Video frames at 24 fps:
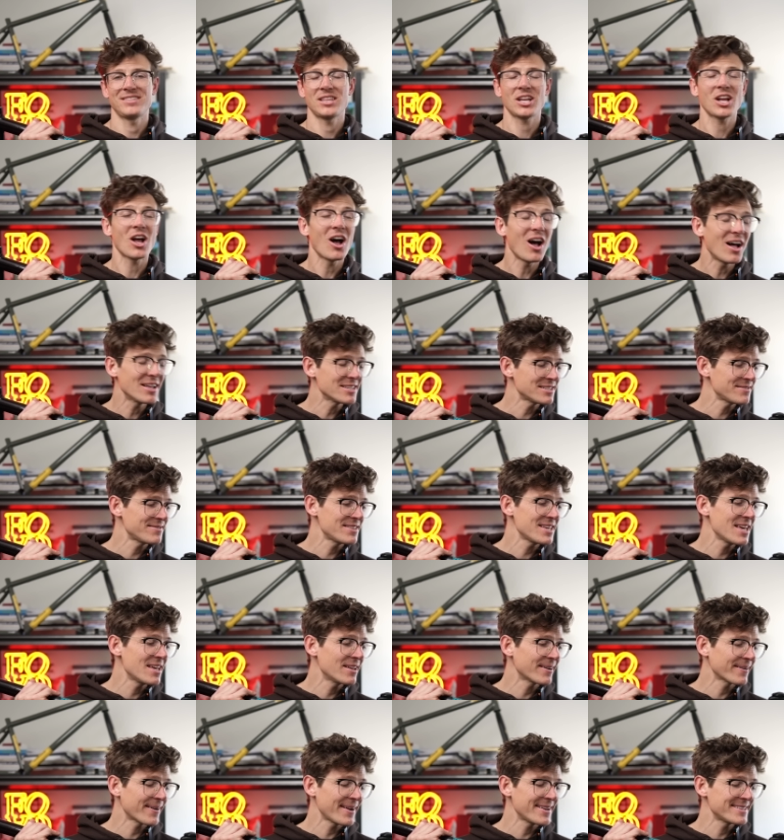The cons of the
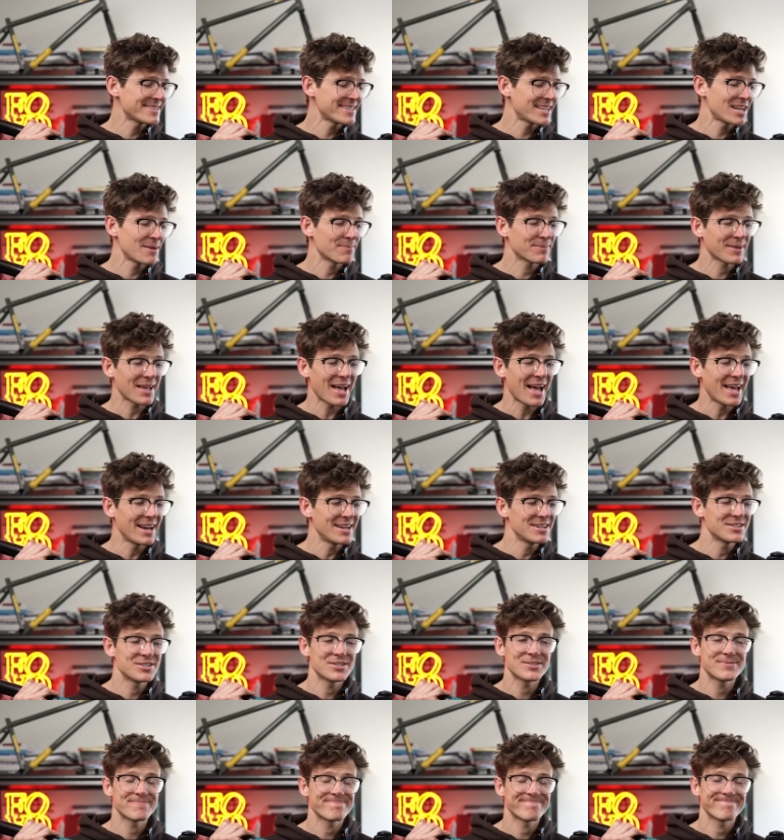integrated setup kind of
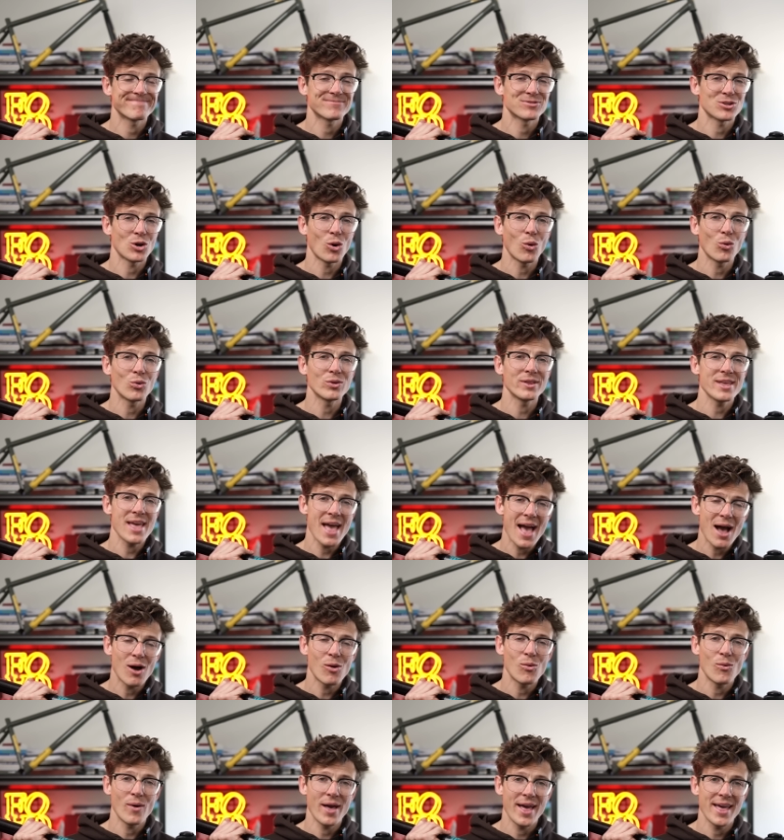just totally
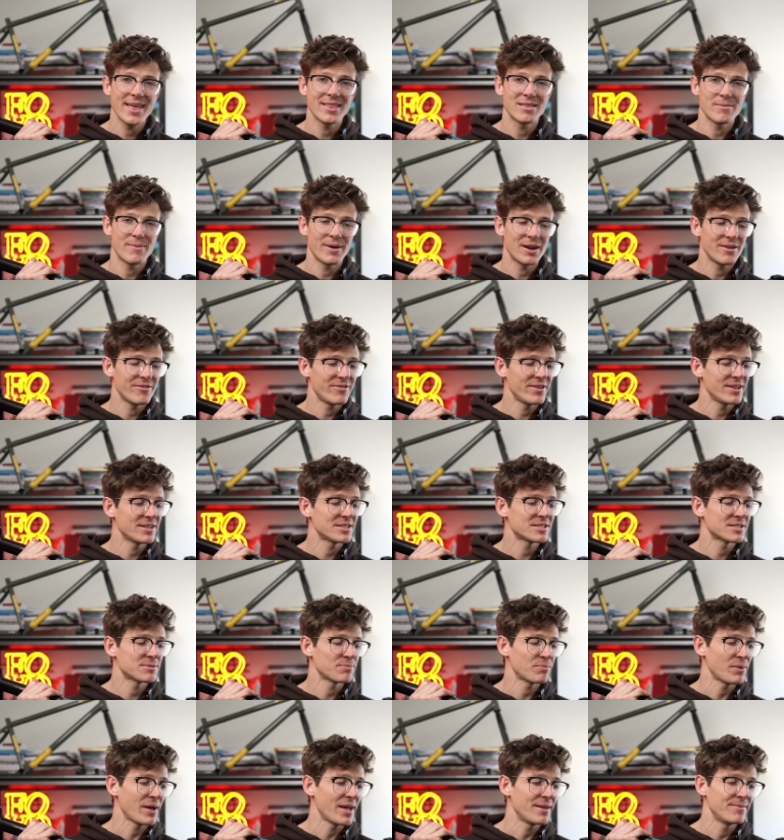outweigh the
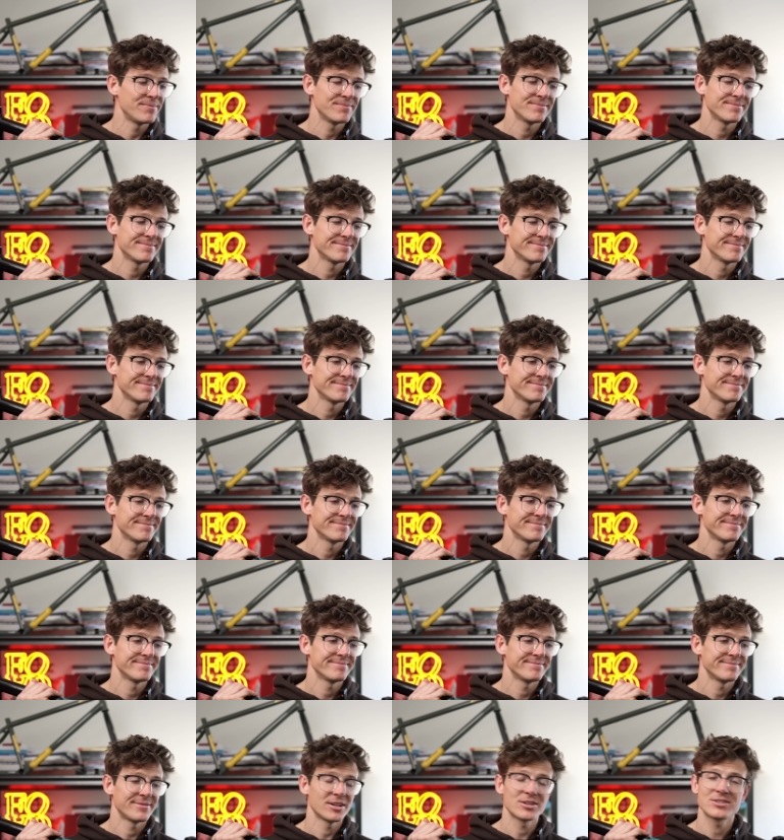benefits, but
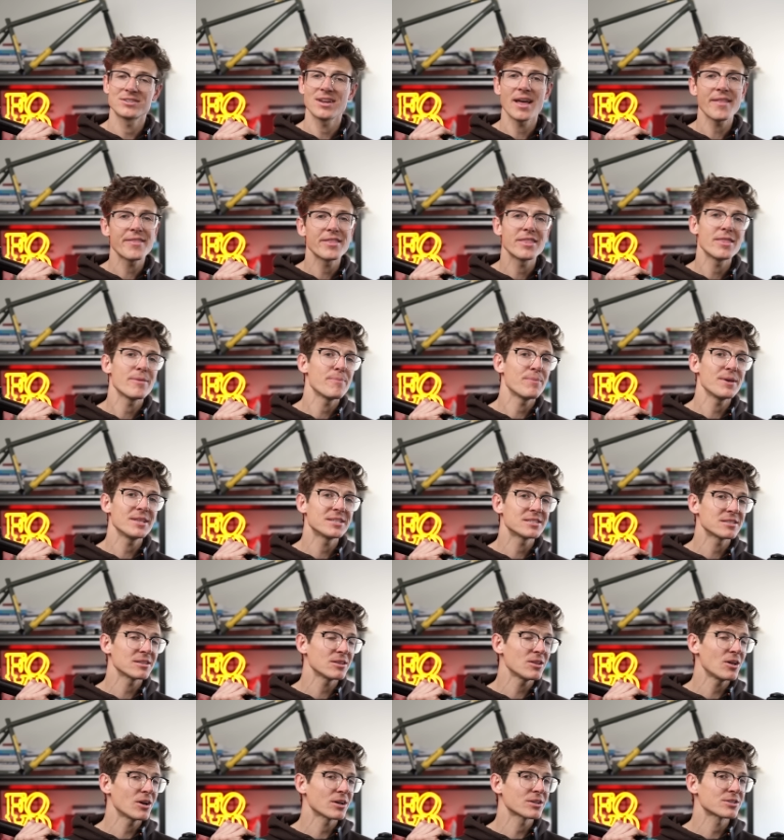there's nothing that beats
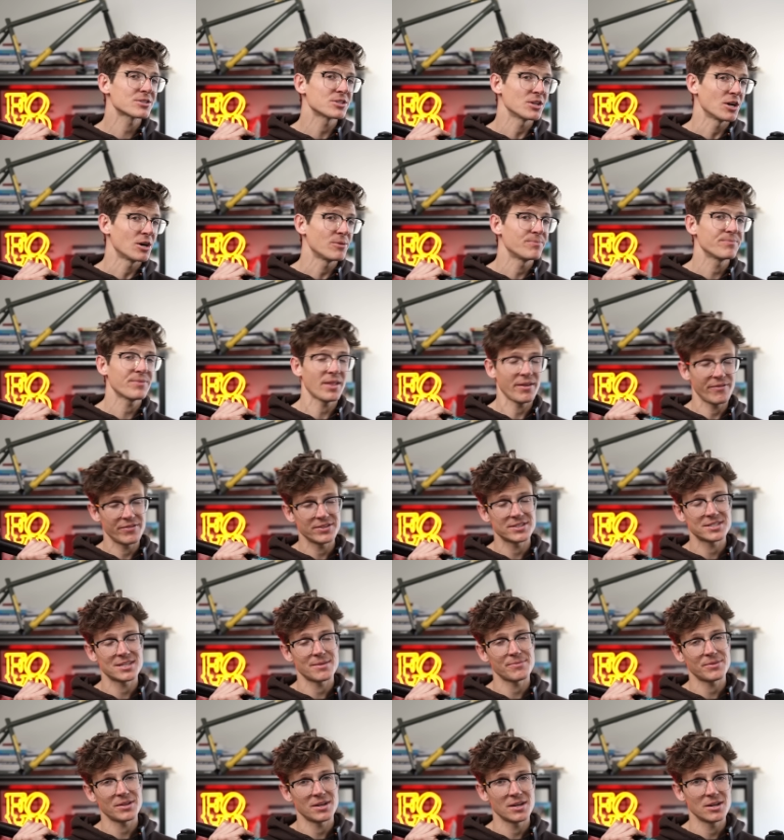the look, so if
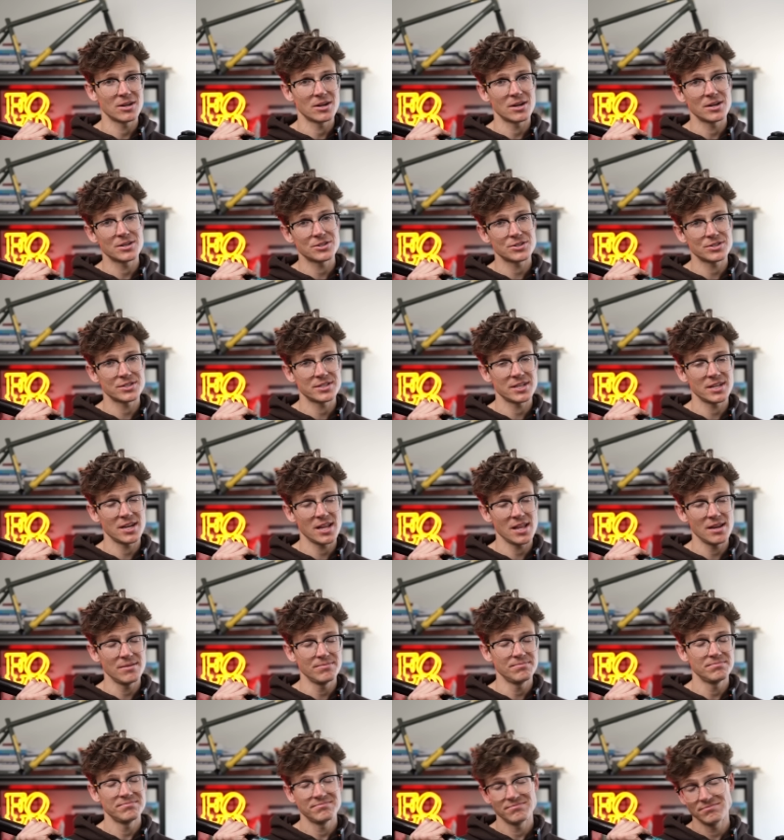it's something you're interested
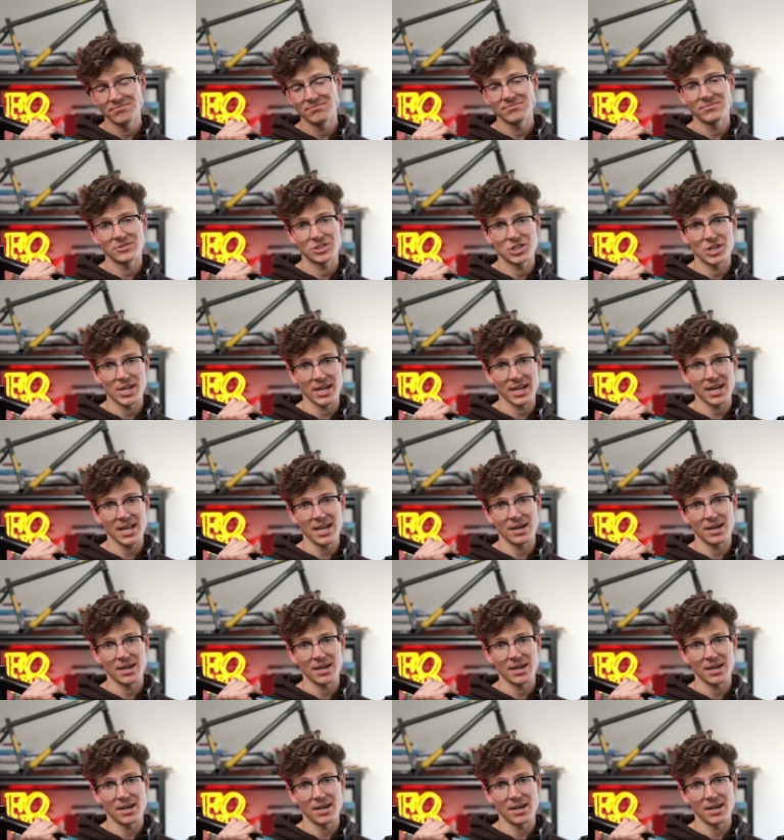in, check it